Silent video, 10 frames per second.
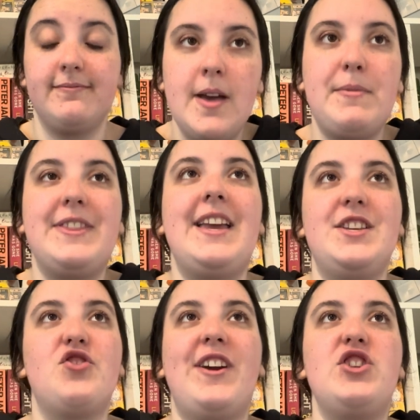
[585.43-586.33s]
But these
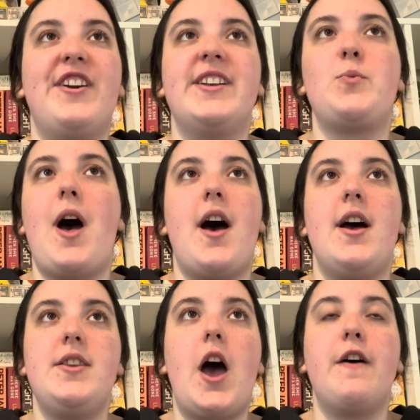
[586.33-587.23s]
3 drinks were
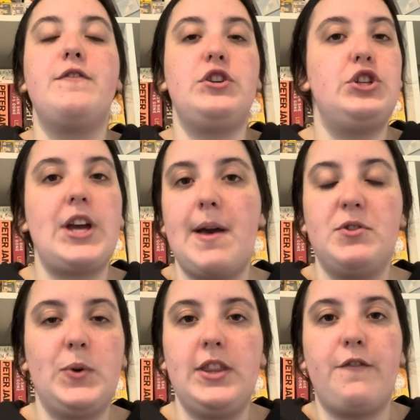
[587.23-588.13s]
enough to share
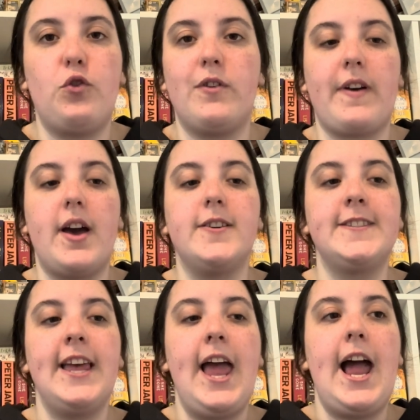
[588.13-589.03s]
between the 4 of us